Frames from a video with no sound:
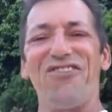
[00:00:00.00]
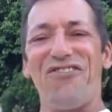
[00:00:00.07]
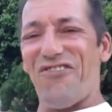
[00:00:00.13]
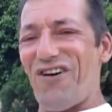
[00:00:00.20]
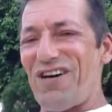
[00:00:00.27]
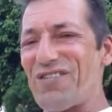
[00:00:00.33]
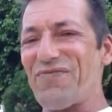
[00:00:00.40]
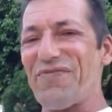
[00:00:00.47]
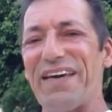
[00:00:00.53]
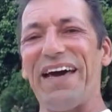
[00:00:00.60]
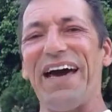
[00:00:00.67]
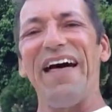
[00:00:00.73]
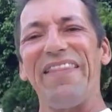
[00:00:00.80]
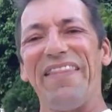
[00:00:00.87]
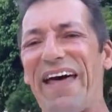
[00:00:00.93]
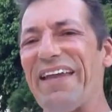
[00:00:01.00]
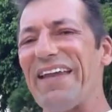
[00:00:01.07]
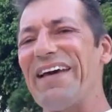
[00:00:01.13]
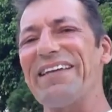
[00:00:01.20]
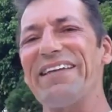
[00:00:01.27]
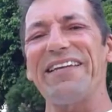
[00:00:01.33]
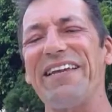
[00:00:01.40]
Trust me, that
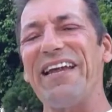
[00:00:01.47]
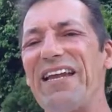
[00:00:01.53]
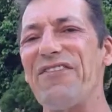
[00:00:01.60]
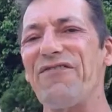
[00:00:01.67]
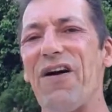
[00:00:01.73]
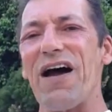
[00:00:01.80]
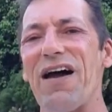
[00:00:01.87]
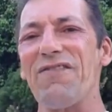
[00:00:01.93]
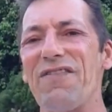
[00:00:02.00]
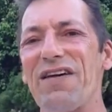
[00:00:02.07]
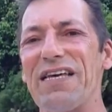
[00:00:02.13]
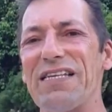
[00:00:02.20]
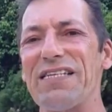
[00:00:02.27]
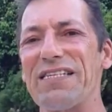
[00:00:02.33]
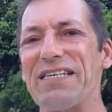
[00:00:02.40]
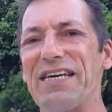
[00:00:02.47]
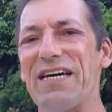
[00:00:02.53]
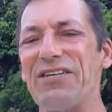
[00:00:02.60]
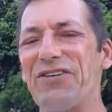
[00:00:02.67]
$19.95 is,